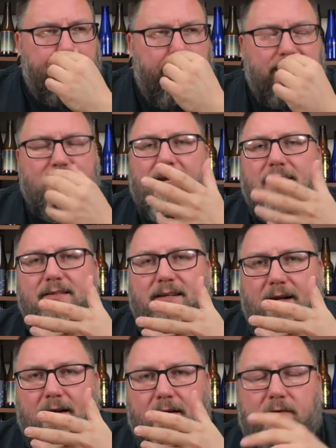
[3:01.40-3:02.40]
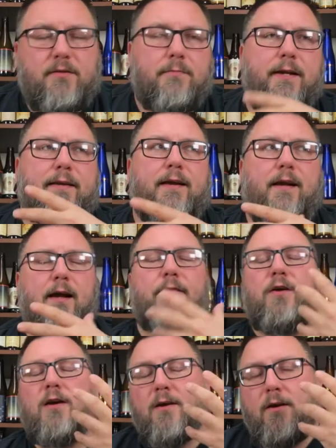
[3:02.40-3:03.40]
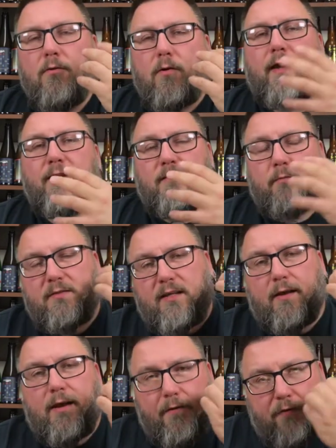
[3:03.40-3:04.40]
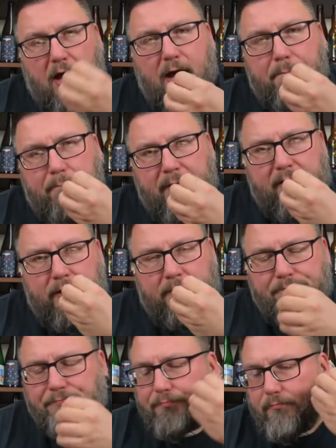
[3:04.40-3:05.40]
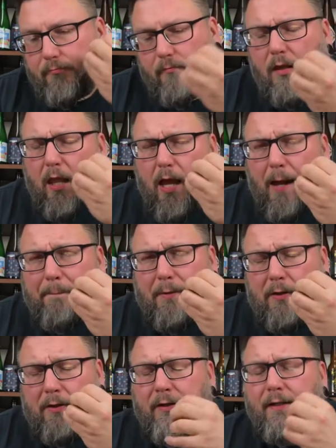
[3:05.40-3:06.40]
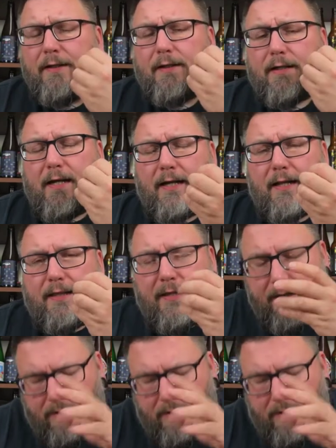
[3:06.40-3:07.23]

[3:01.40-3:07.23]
of that kind of skin on there. So I'm getting a kind of what I assume is that kind of hot bittering hop burn kind of thing